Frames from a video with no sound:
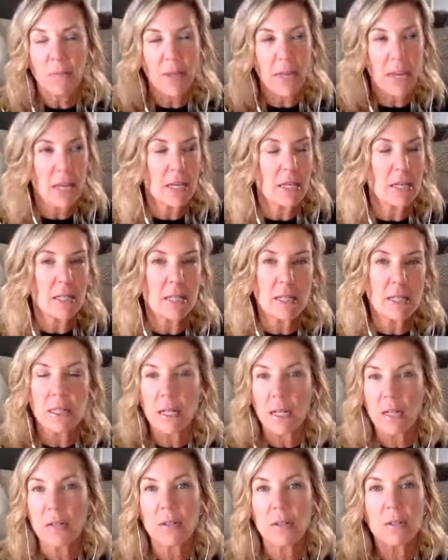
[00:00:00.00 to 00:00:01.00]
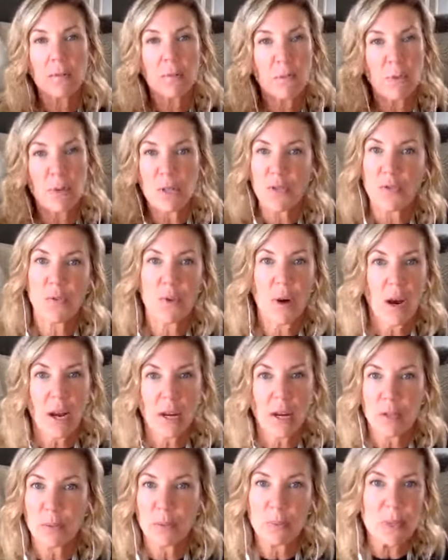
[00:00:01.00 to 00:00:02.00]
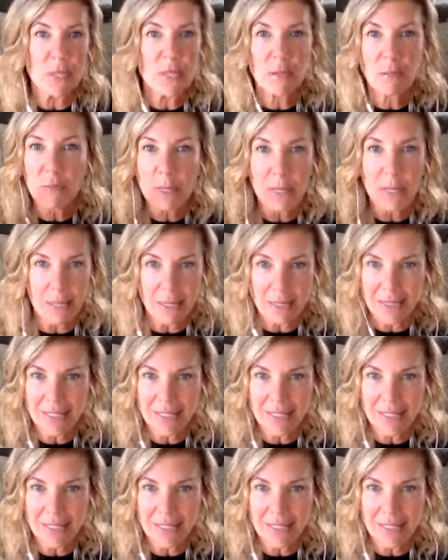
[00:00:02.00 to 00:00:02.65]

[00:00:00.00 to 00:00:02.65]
ate another French fry or piece of meat.